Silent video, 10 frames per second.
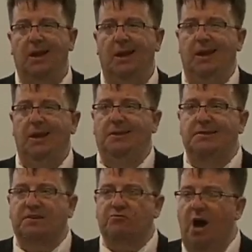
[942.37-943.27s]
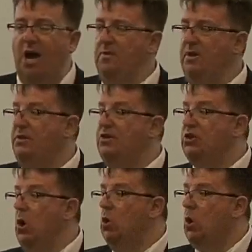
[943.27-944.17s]
in describing the
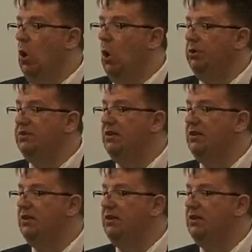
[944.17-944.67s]
so-called